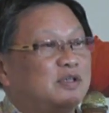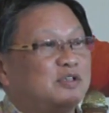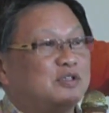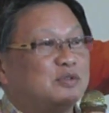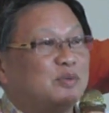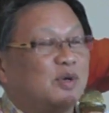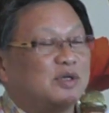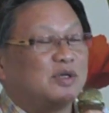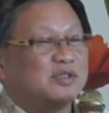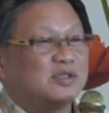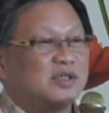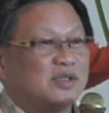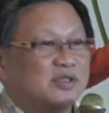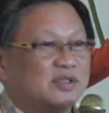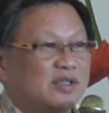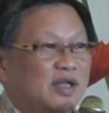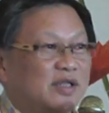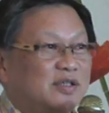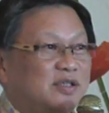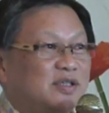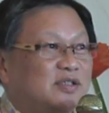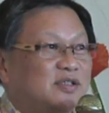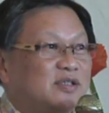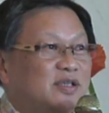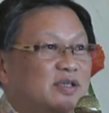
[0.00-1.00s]
this was the
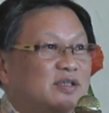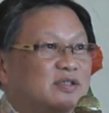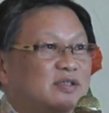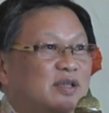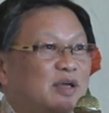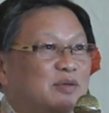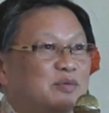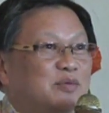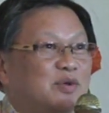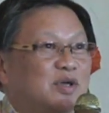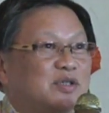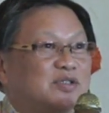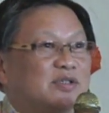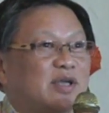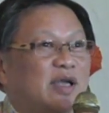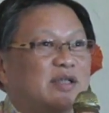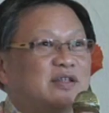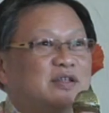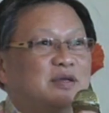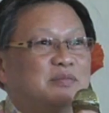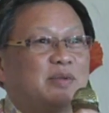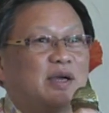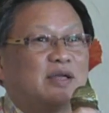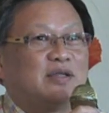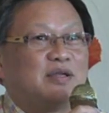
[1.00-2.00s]
statistic that was
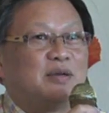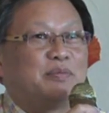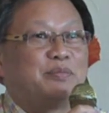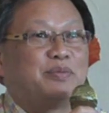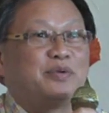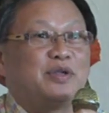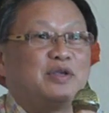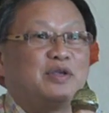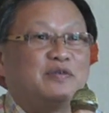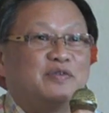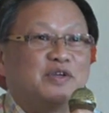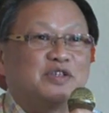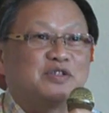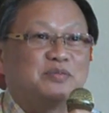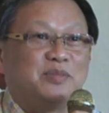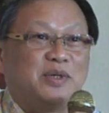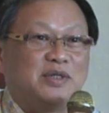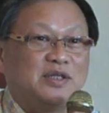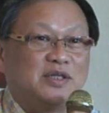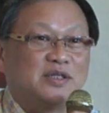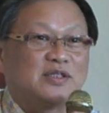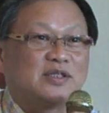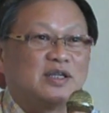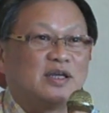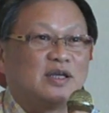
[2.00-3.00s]
cited by the previous
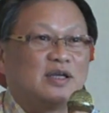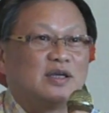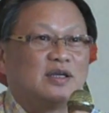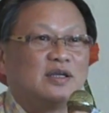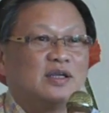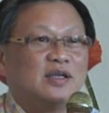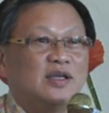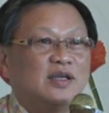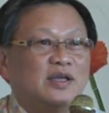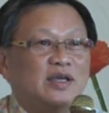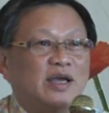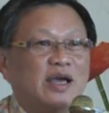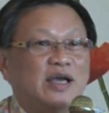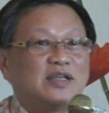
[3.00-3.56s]
minister